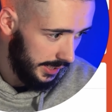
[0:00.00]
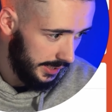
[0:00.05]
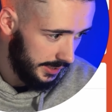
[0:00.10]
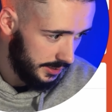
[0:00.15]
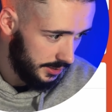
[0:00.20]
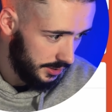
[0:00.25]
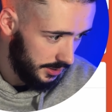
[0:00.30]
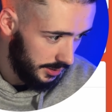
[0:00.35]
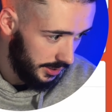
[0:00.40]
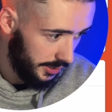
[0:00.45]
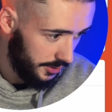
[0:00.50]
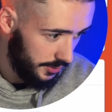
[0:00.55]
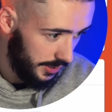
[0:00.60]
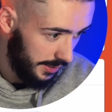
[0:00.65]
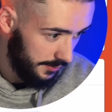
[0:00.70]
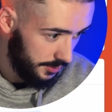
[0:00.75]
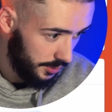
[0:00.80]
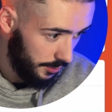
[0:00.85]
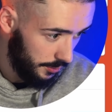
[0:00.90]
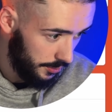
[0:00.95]
It, you literally
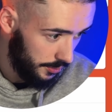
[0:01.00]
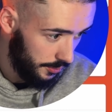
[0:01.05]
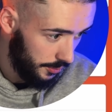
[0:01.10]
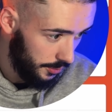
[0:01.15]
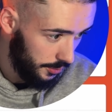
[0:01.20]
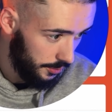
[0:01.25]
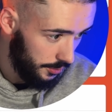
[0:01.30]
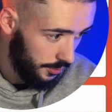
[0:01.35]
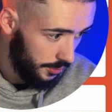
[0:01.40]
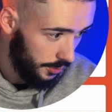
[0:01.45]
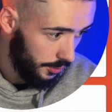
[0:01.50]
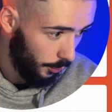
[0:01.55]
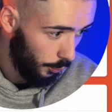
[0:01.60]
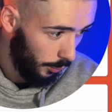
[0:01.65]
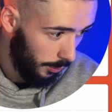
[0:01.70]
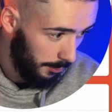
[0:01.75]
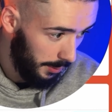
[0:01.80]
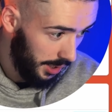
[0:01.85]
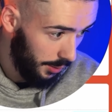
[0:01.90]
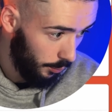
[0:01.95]
have to go through
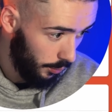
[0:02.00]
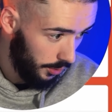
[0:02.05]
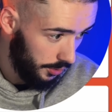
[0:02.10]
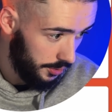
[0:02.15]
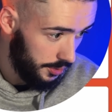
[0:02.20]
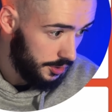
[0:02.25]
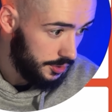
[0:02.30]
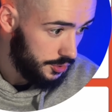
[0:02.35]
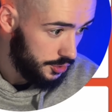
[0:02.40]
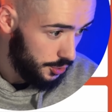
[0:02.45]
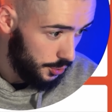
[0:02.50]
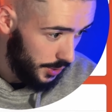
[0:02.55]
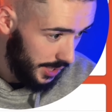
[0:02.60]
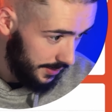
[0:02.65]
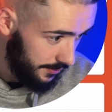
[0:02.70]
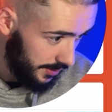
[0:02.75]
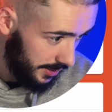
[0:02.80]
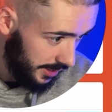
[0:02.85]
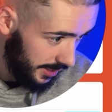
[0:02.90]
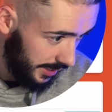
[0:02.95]
one by one, do
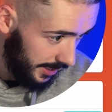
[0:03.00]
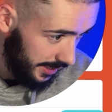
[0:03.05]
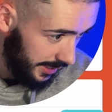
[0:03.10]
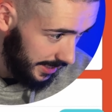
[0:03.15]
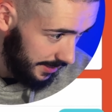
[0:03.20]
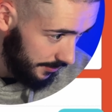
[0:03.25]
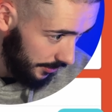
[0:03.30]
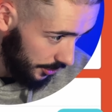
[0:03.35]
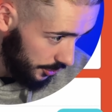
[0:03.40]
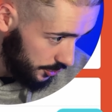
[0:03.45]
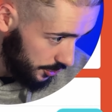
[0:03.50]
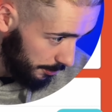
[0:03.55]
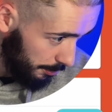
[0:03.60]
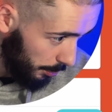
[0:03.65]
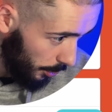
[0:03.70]
everything, and even there's a